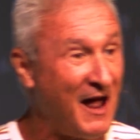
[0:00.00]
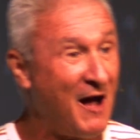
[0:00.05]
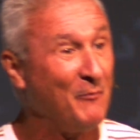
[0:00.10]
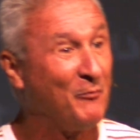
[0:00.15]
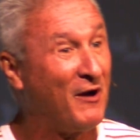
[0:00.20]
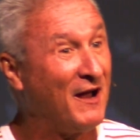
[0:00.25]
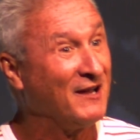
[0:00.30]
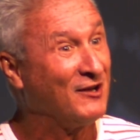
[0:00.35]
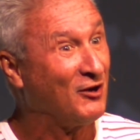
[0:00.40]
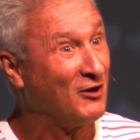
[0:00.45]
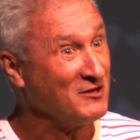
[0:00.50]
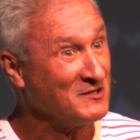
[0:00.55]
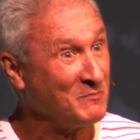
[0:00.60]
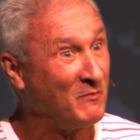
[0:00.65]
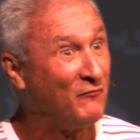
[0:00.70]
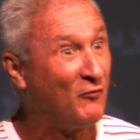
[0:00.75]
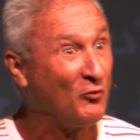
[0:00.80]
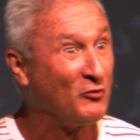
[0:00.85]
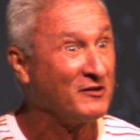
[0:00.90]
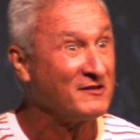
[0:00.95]
I'll probably curse
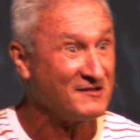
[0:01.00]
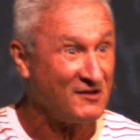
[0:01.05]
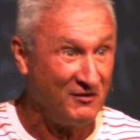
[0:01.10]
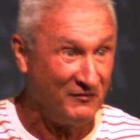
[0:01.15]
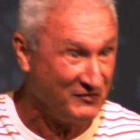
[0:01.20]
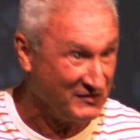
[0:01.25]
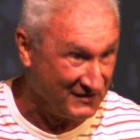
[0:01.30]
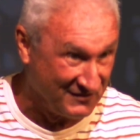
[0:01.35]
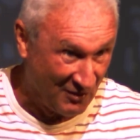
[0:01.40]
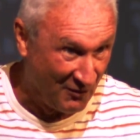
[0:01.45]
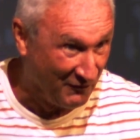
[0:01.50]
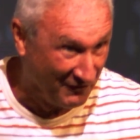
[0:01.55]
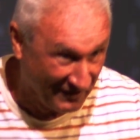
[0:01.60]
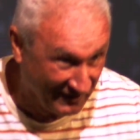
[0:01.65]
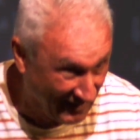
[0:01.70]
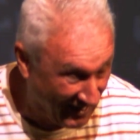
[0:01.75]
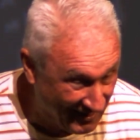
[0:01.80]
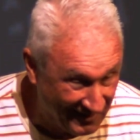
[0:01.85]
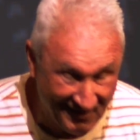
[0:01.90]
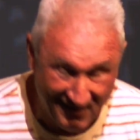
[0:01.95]
before the service is over
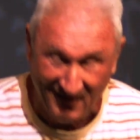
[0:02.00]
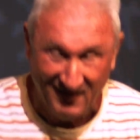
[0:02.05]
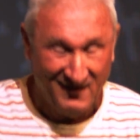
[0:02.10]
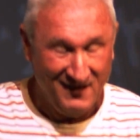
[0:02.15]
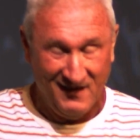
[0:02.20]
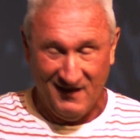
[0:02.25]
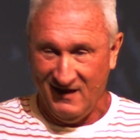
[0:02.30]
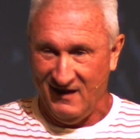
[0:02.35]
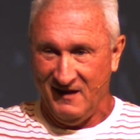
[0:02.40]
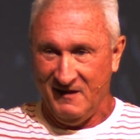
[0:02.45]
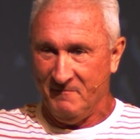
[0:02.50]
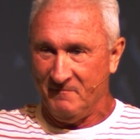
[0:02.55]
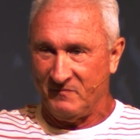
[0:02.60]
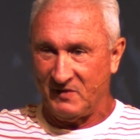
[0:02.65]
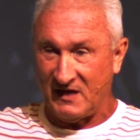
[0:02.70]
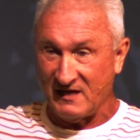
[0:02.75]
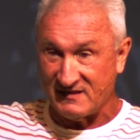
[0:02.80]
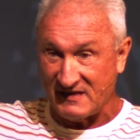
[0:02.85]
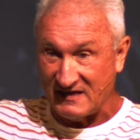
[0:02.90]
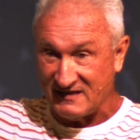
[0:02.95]
today.
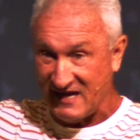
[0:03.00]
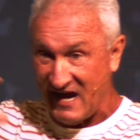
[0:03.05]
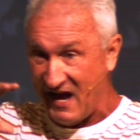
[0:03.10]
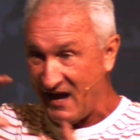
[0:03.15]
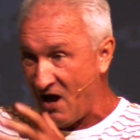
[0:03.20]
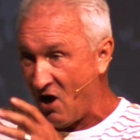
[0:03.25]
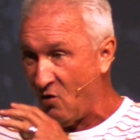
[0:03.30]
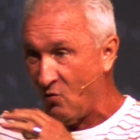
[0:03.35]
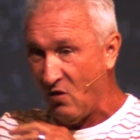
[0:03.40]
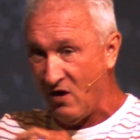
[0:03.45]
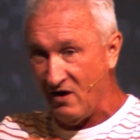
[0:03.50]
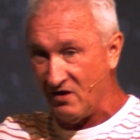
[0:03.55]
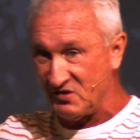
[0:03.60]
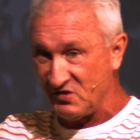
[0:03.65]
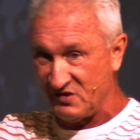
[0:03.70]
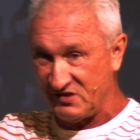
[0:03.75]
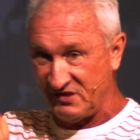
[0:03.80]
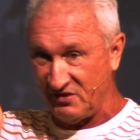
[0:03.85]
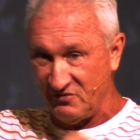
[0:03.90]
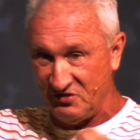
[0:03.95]
Because that's how it all
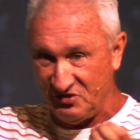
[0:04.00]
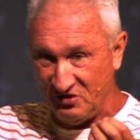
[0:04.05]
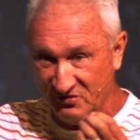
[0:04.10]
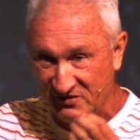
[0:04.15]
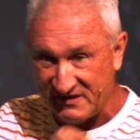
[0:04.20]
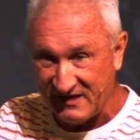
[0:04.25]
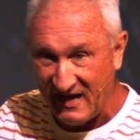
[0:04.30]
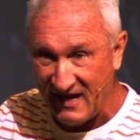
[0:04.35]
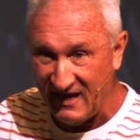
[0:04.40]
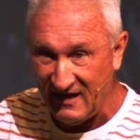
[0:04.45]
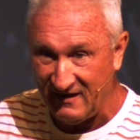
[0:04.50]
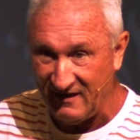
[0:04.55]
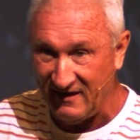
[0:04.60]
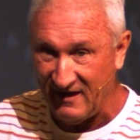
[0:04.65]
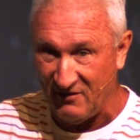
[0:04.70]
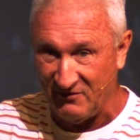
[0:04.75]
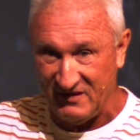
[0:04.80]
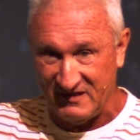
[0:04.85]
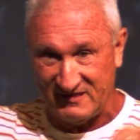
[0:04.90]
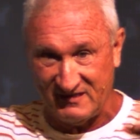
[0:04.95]
works. As soon as you say, you
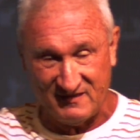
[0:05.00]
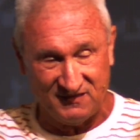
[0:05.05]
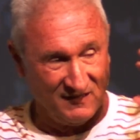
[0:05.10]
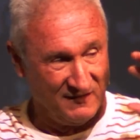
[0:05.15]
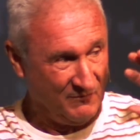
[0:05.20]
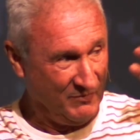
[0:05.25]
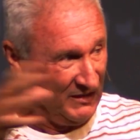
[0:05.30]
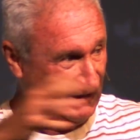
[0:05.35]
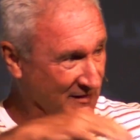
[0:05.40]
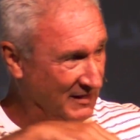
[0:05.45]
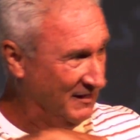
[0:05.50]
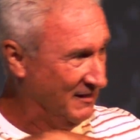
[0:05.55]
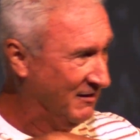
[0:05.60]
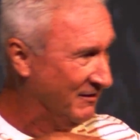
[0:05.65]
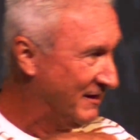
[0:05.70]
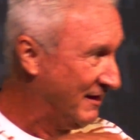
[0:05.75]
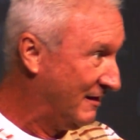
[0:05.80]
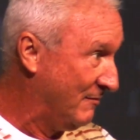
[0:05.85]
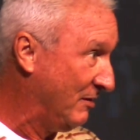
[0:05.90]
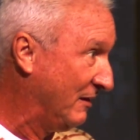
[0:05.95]
know, this isn't a big deal,
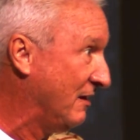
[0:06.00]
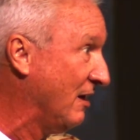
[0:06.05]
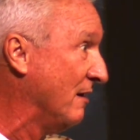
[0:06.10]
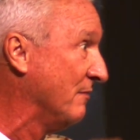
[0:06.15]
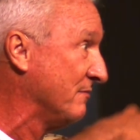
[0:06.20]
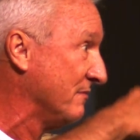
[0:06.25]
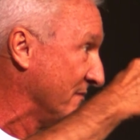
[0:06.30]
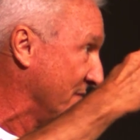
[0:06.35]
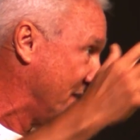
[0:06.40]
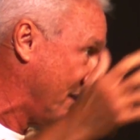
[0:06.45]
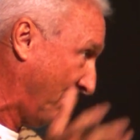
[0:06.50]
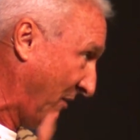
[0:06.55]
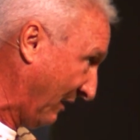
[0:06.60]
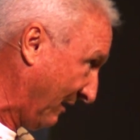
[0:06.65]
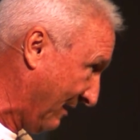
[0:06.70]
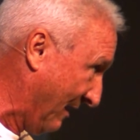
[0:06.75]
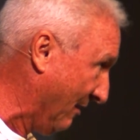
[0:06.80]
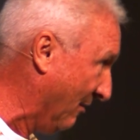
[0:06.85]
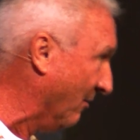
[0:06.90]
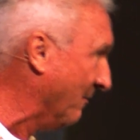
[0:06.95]
then it becomes a
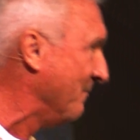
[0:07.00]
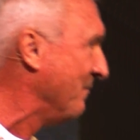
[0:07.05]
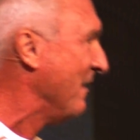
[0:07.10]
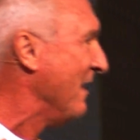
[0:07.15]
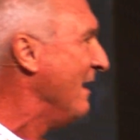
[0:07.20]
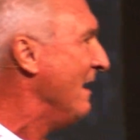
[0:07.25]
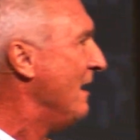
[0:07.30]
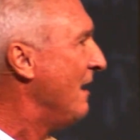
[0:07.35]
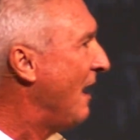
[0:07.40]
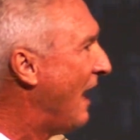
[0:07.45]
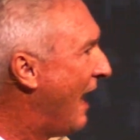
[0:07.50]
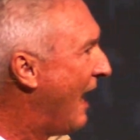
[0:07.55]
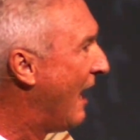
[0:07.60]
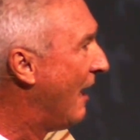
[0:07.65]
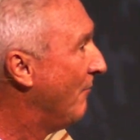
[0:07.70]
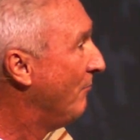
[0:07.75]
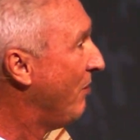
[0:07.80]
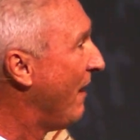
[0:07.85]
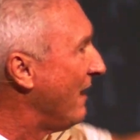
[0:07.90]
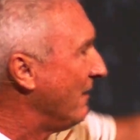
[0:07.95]
big deal.
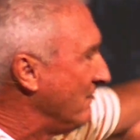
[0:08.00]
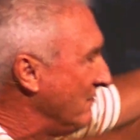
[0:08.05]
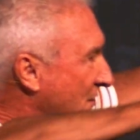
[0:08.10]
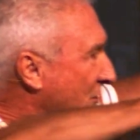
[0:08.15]
But